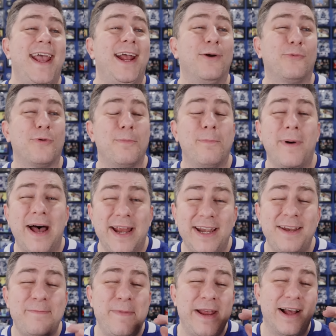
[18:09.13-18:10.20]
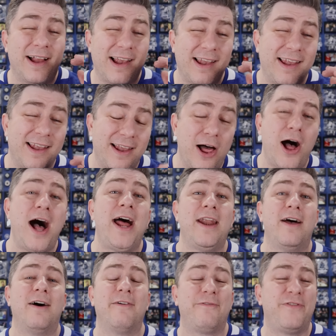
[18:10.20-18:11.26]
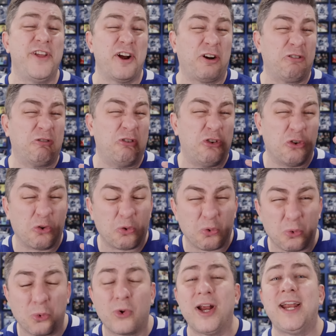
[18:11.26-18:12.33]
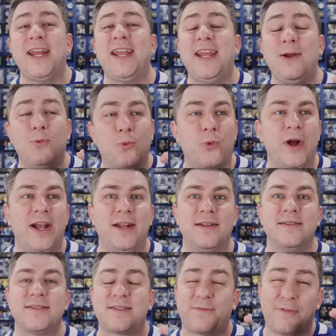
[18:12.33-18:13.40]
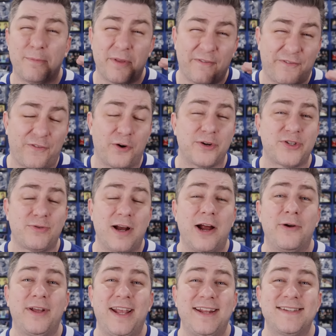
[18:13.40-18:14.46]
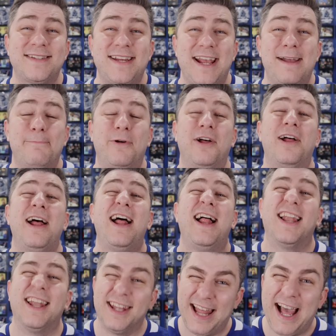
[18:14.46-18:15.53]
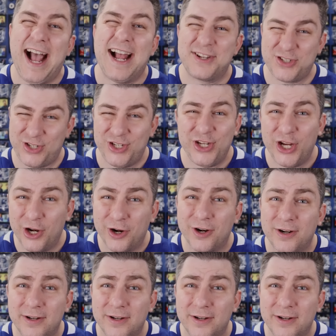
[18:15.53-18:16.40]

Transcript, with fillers: It reminded me a lot of their gritty wins from the first round against Tampa last year.